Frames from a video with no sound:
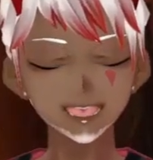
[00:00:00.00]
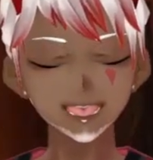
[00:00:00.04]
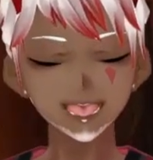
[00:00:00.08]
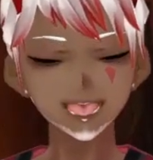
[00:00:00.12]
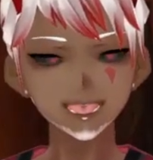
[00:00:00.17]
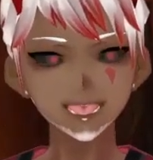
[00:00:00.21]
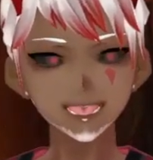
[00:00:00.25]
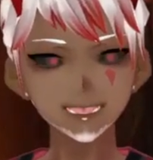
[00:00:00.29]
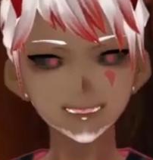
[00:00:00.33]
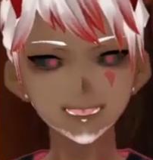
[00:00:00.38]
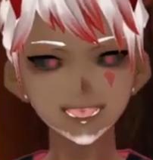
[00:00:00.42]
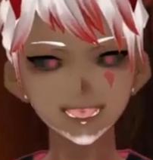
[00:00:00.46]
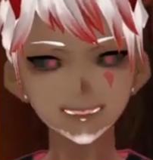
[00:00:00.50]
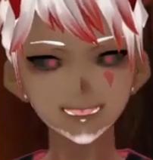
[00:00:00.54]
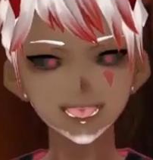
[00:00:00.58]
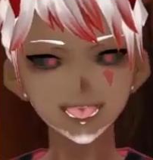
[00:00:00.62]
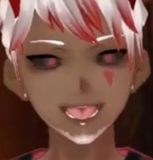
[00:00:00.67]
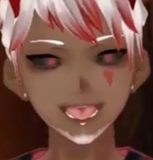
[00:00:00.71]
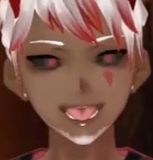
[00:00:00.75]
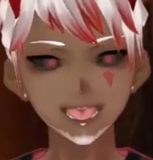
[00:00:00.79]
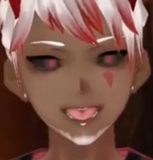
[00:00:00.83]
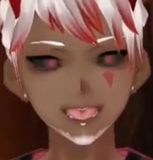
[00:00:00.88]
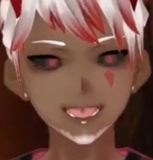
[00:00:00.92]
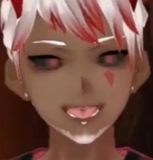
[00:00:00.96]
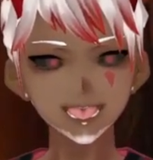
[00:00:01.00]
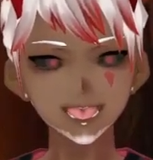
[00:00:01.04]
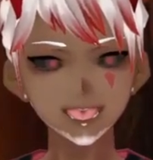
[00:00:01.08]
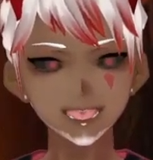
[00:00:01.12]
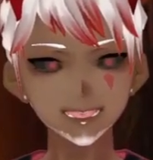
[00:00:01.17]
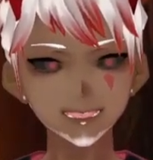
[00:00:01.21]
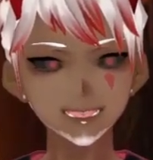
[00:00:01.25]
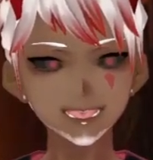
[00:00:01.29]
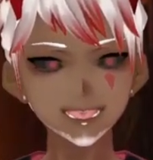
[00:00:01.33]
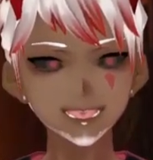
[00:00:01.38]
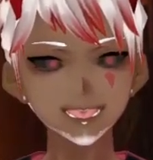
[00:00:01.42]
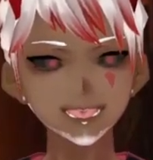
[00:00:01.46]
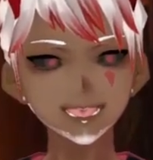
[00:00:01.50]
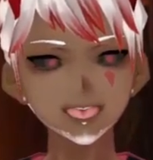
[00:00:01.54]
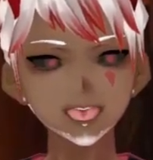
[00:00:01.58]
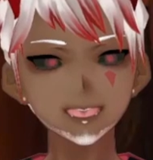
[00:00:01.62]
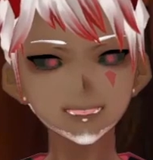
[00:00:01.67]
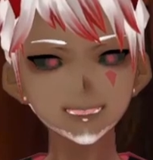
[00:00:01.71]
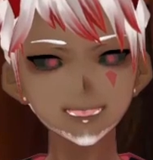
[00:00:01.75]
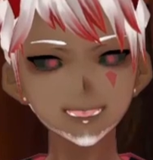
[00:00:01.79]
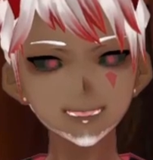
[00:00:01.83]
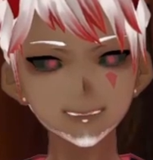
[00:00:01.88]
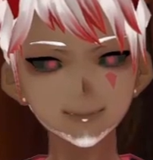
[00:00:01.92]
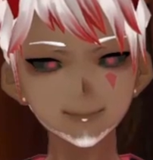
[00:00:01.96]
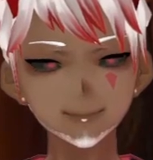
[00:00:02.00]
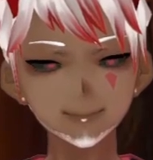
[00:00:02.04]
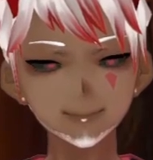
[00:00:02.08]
about that, folks. I'm I'm drinking coffee.